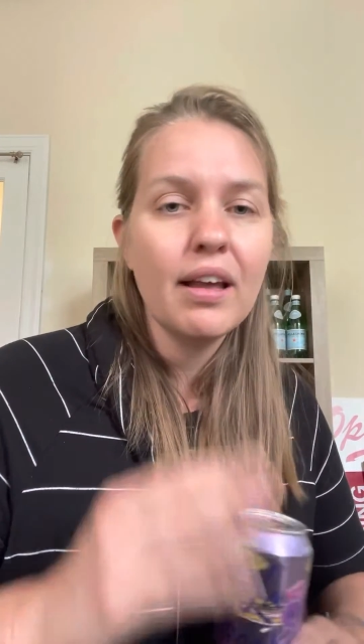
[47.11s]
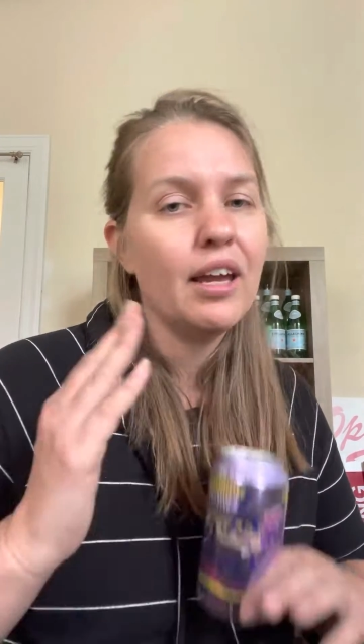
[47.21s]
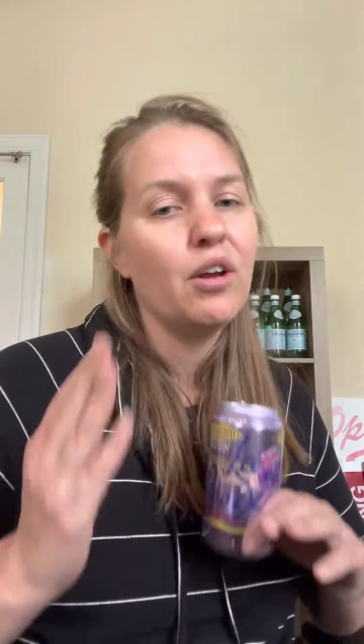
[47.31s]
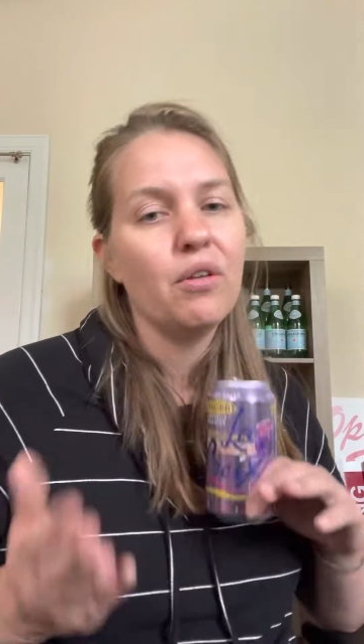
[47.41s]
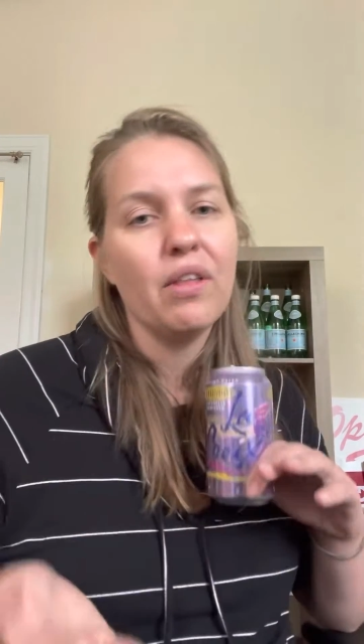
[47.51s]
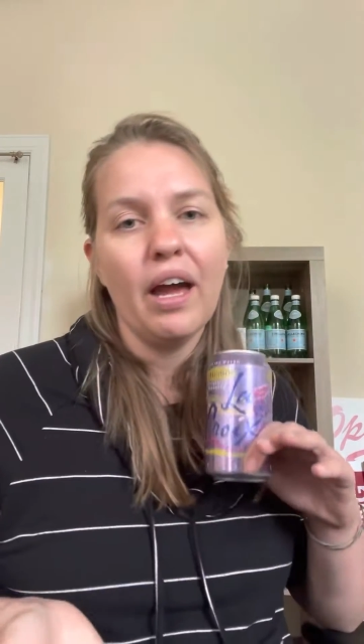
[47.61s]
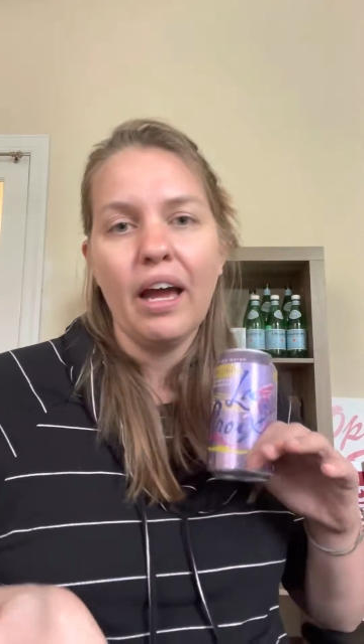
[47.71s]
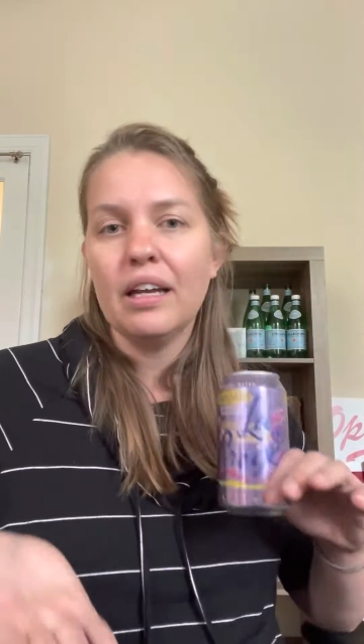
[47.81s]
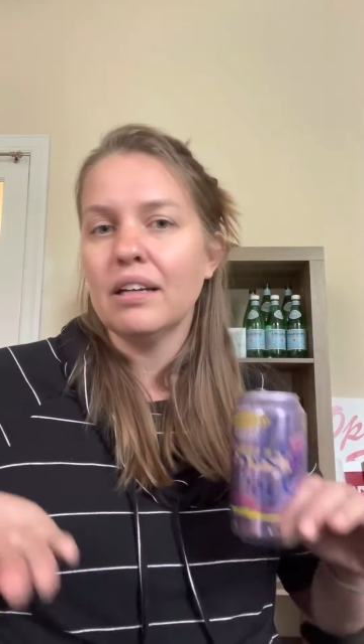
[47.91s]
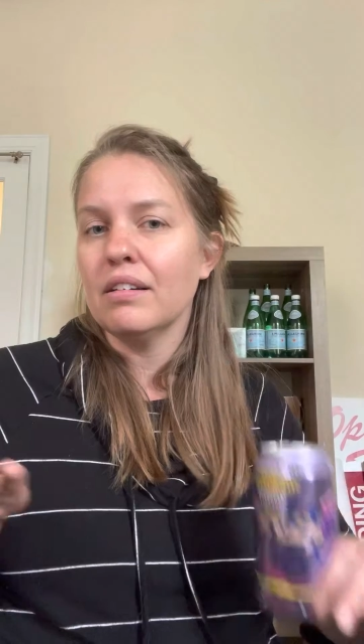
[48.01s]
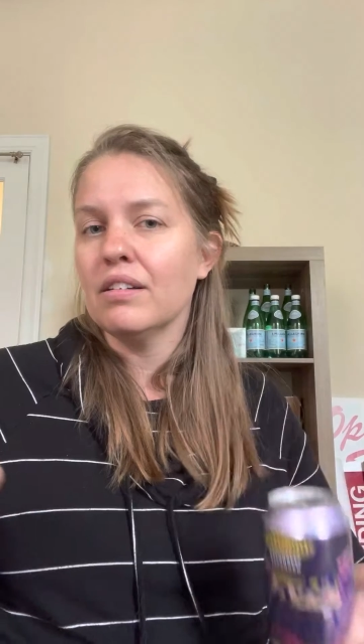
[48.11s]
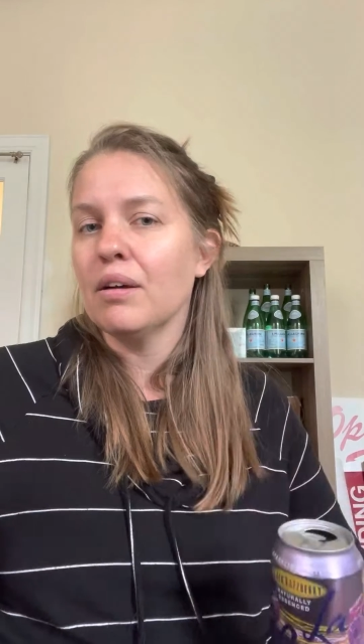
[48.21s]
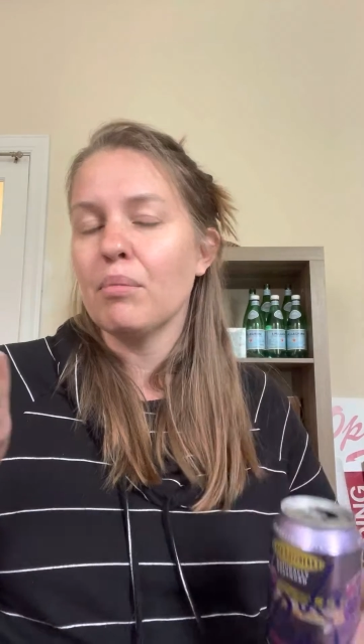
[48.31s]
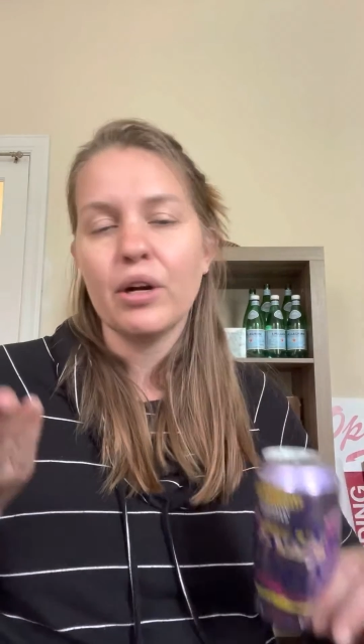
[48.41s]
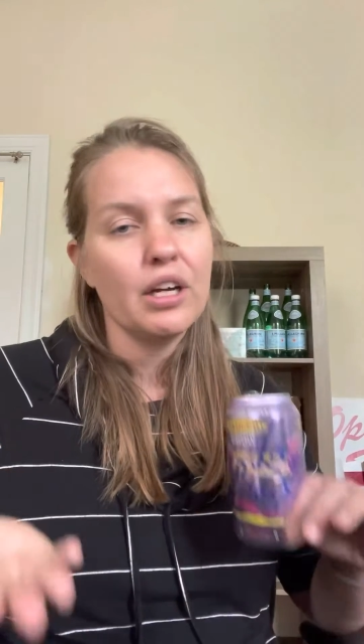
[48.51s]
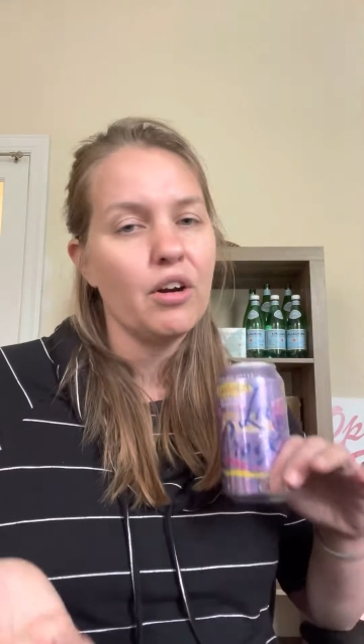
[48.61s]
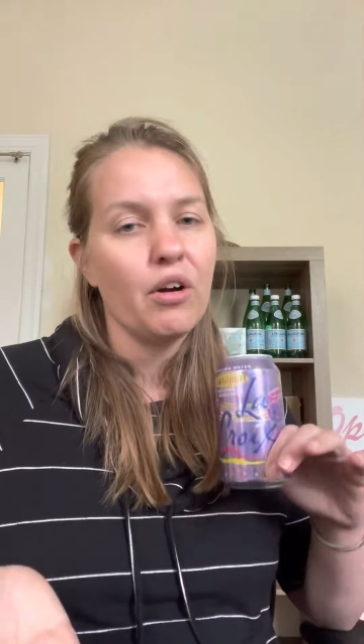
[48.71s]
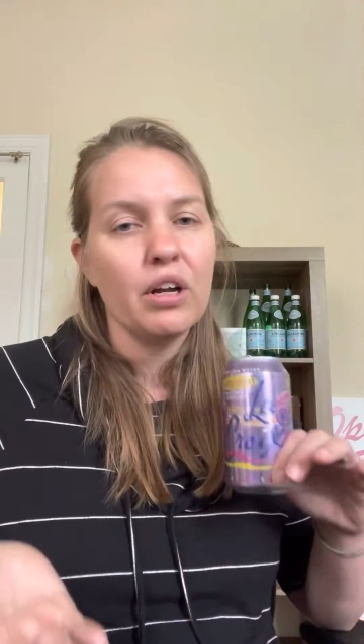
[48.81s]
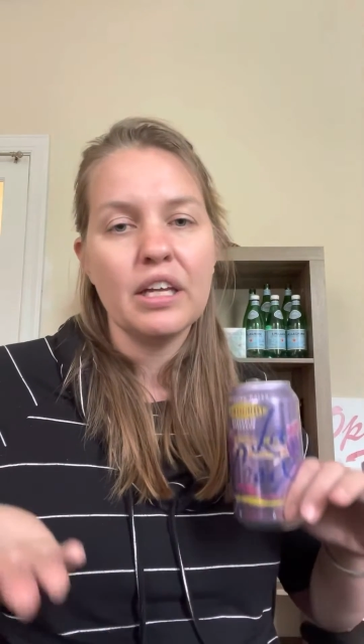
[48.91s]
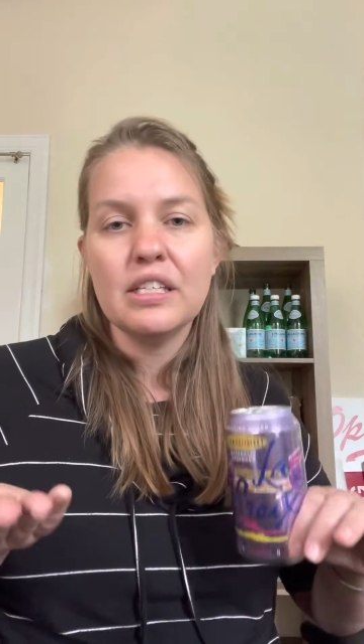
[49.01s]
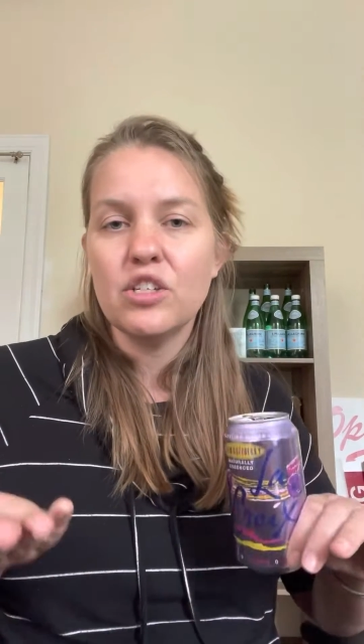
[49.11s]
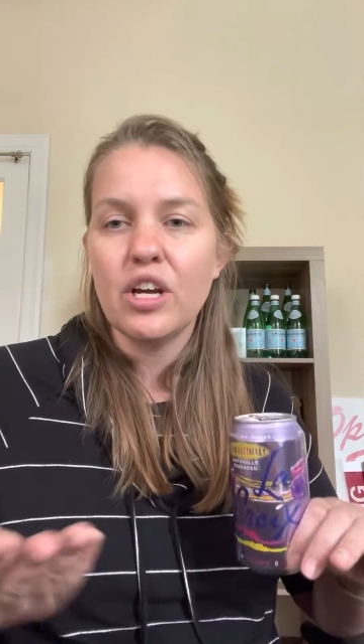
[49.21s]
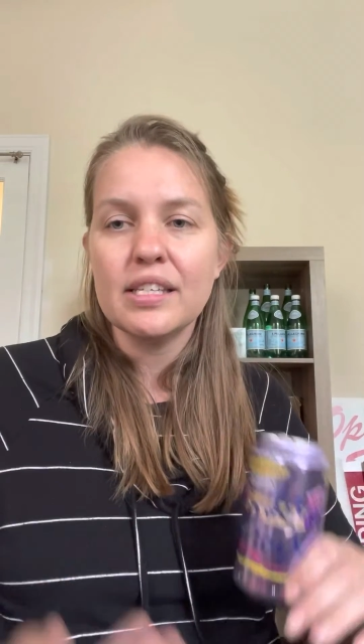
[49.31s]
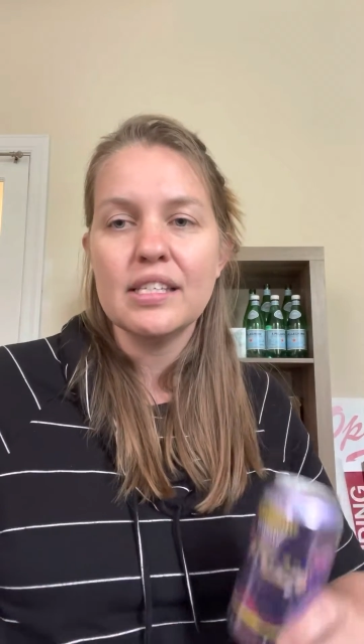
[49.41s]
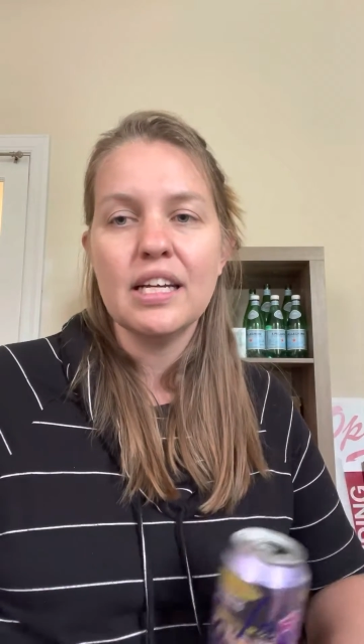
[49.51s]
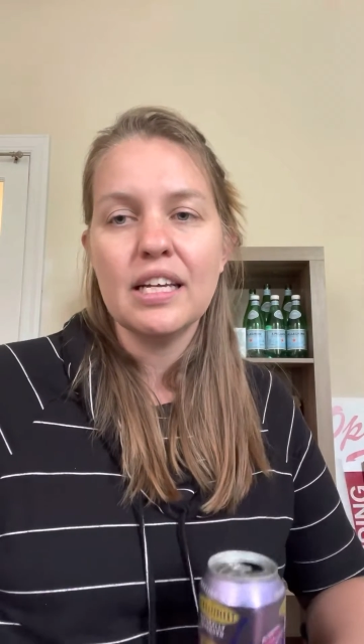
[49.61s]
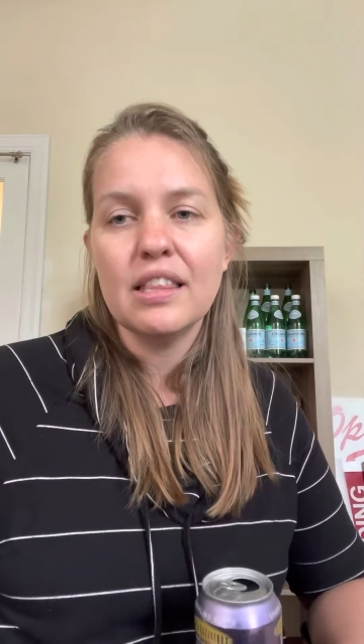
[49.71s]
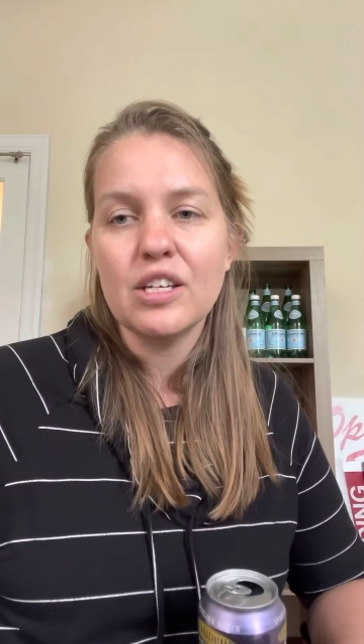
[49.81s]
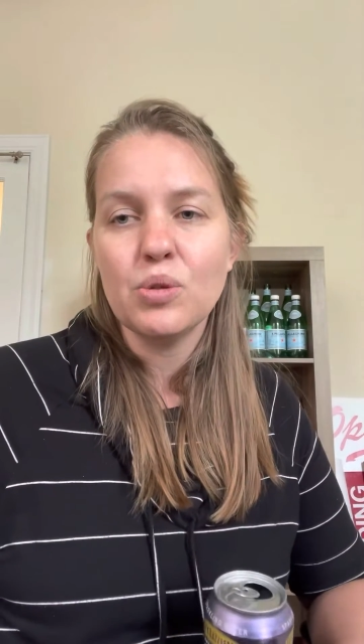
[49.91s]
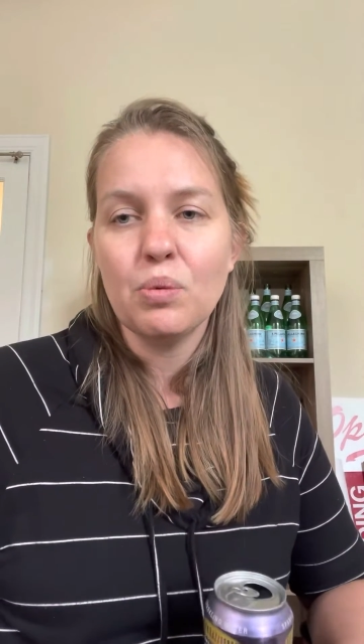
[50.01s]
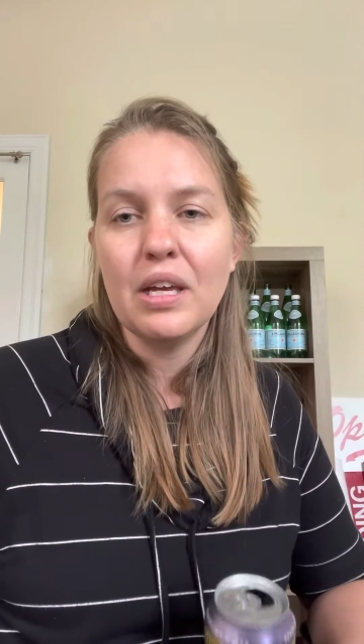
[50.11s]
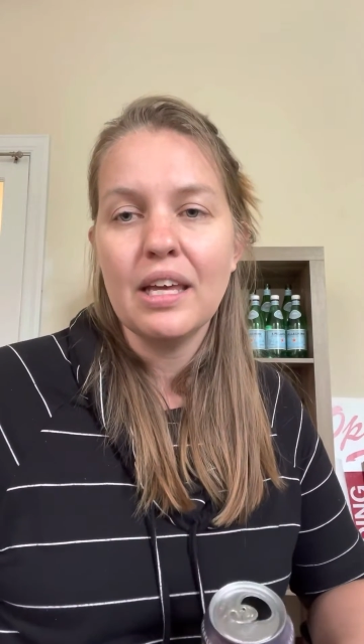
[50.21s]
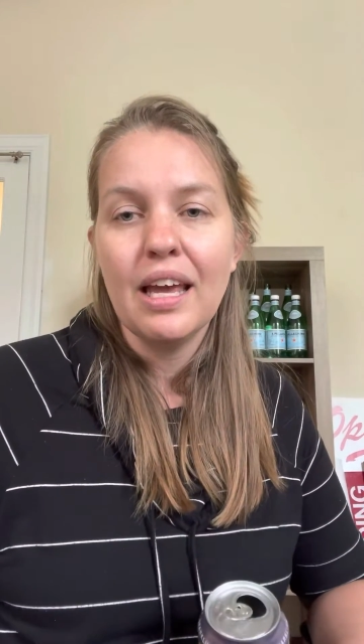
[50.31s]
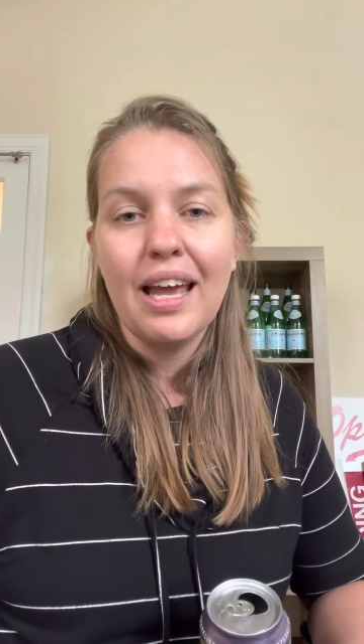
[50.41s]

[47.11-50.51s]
I know that the market currently is adjusting. This week,